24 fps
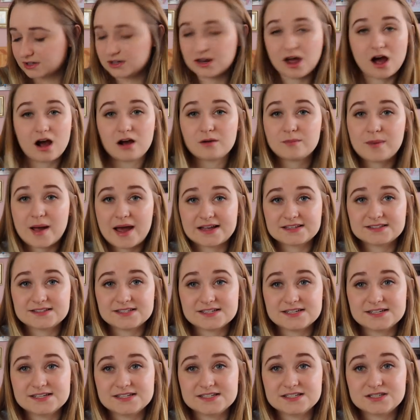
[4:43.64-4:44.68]
long
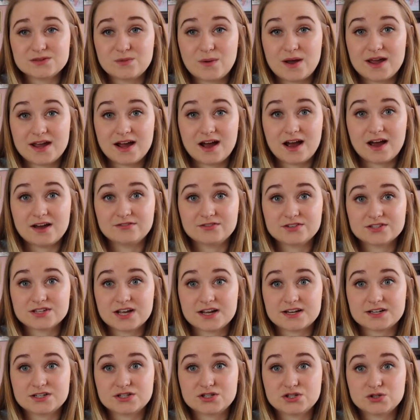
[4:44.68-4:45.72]
pants is the way I've
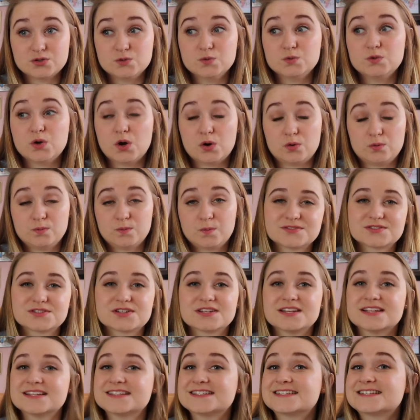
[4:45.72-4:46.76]
decided to go.
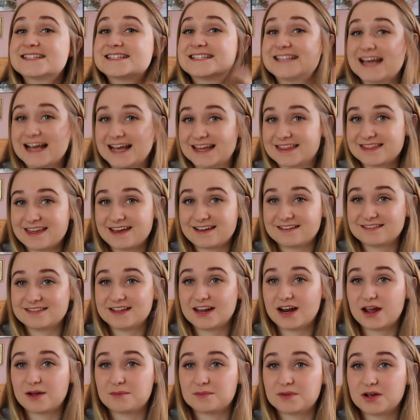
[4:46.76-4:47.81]
So that's the second thing
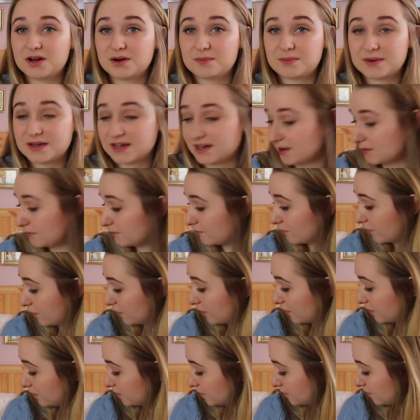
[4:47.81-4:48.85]
that I'm kind of picking up
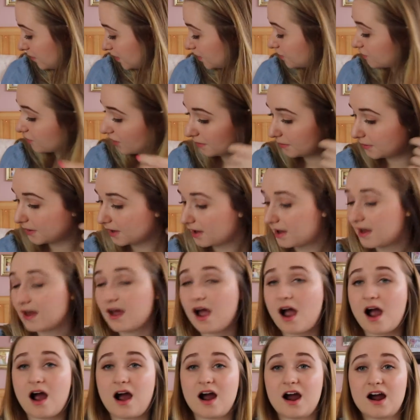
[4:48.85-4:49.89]
for my trip,
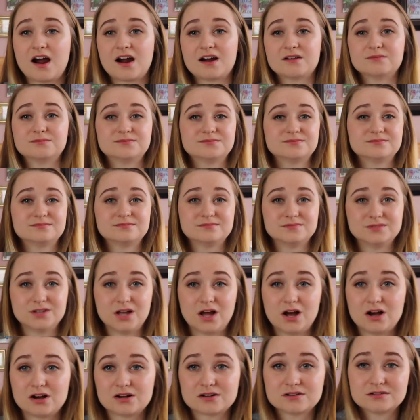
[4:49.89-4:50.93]
are
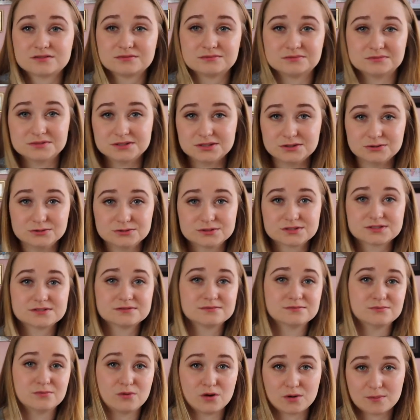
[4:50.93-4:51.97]
long,
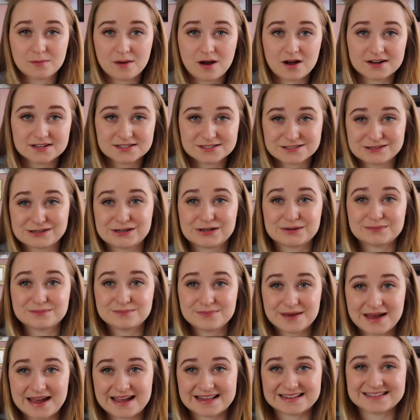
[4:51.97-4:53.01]
loose, more modest looking
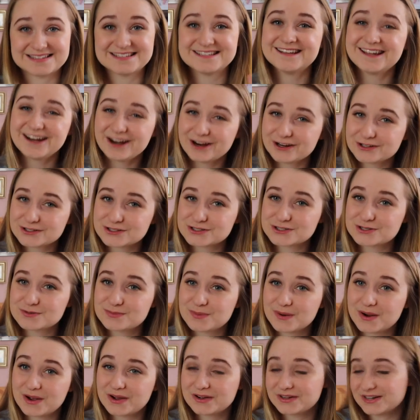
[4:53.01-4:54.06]
pants that aren't
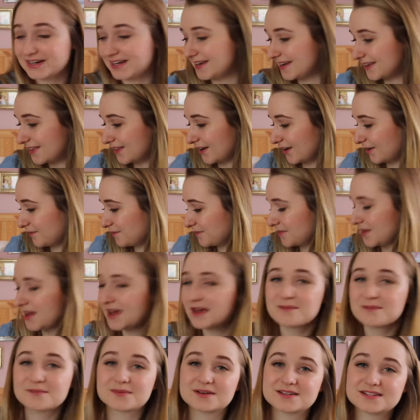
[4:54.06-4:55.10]
super ugly either,
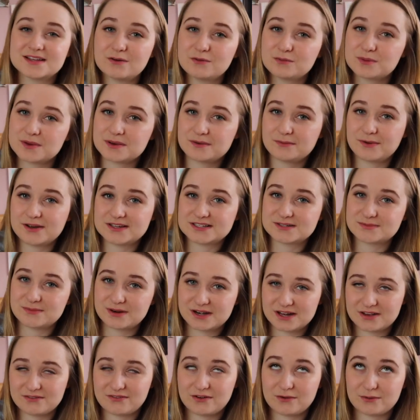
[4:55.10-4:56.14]
because that would be a waste of
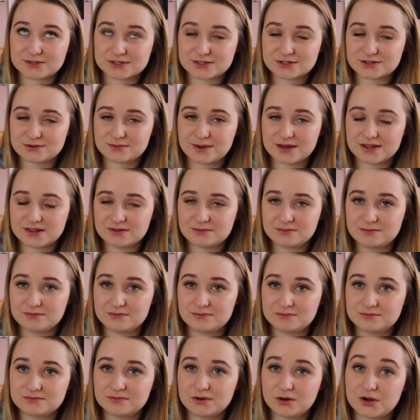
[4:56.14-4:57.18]
money if I wasn't going to buy them,
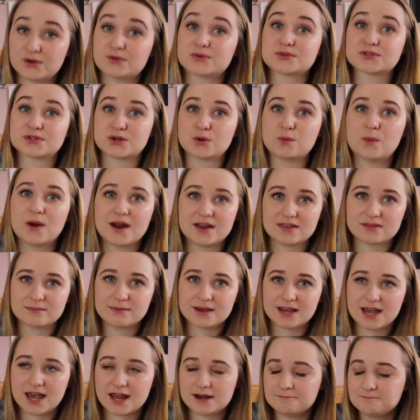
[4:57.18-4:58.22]
or I wasn't going to wear
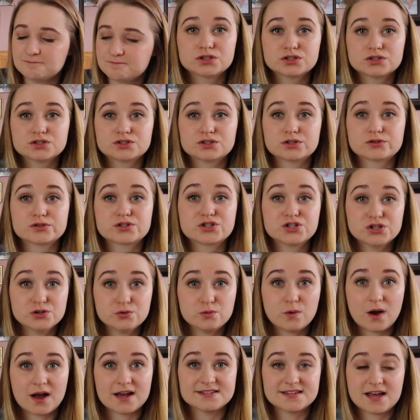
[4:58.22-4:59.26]
them again. So shoe
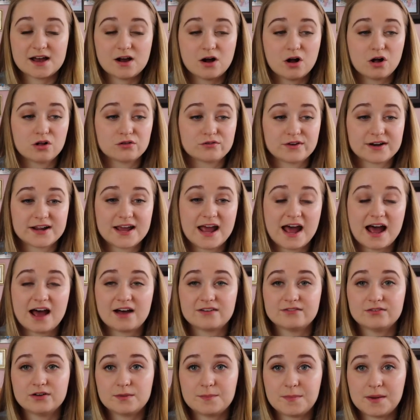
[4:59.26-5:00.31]
wise, I already
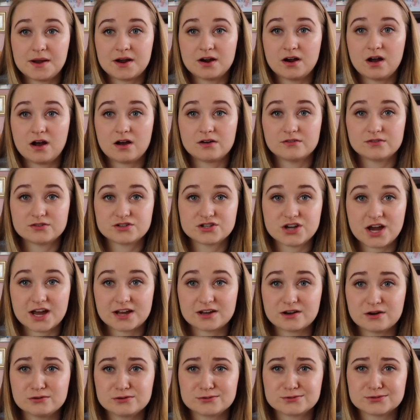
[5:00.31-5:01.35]
have a pair of
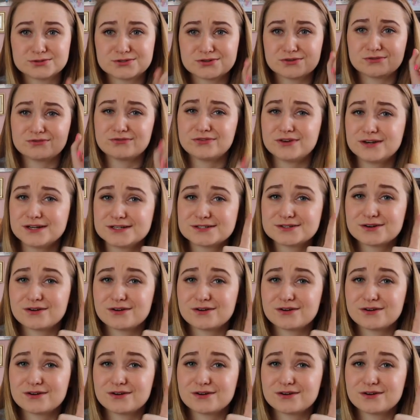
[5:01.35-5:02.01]
Chacos, which, funny